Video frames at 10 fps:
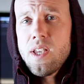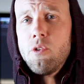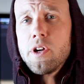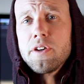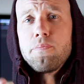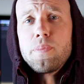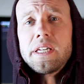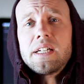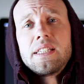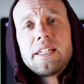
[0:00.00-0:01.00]
I want to be
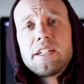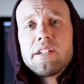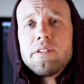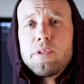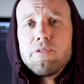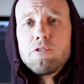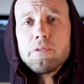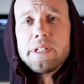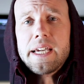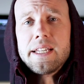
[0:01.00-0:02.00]
clear before
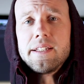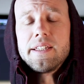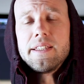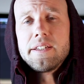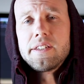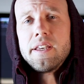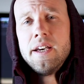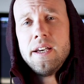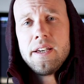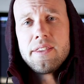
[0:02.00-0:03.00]
we get into this
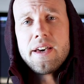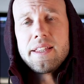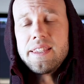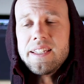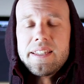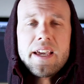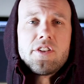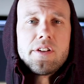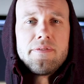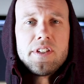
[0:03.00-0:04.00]
that the
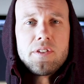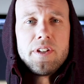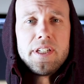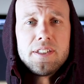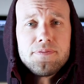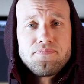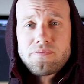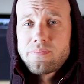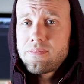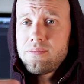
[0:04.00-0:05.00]
intention of this video
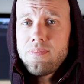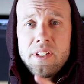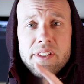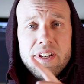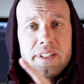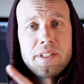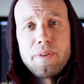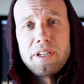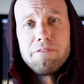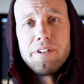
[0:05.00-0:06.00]
is not to
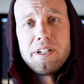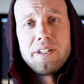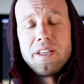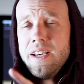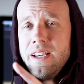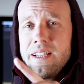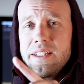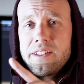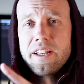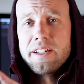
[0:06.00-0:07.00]
make fun,
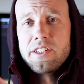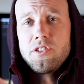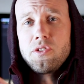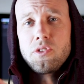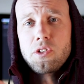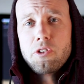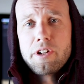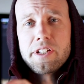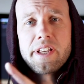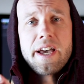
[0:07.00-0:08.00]
is not to
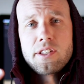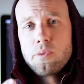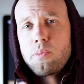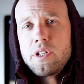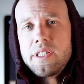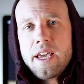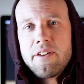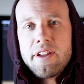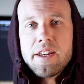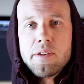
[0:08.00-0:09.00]
criticize or put
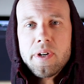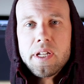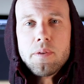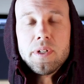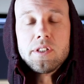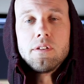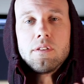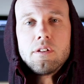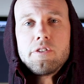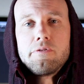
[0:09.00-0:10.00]
down anybody, but to
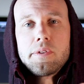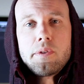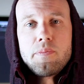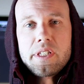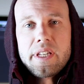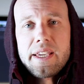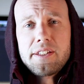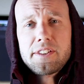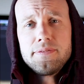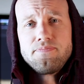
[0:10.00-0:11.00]
learn from the
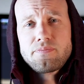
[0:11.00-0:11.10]
mistakes